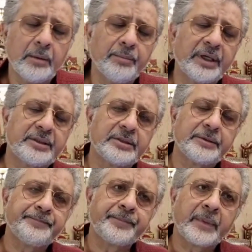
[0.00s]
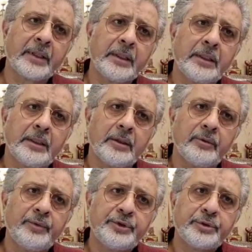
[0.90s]
But
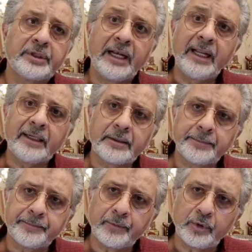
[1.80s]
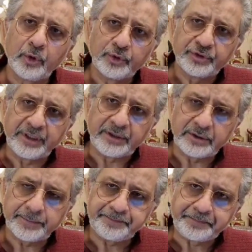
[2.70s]
we should collect those
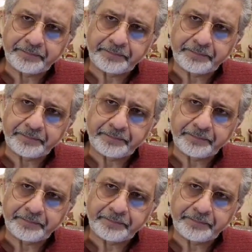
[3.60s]
things